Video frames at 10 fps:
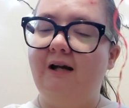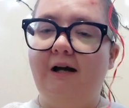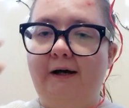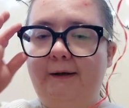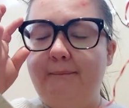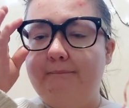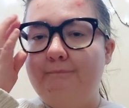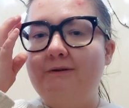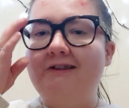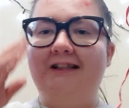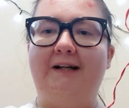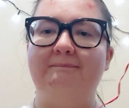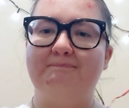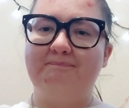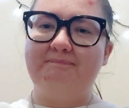but yeah.
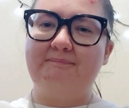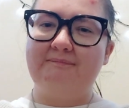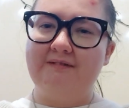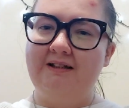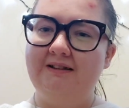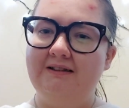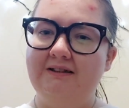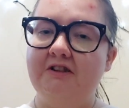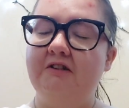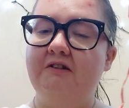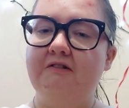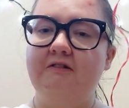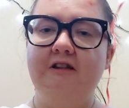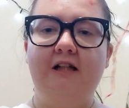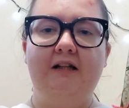So
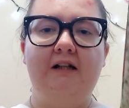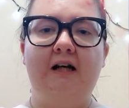yeah,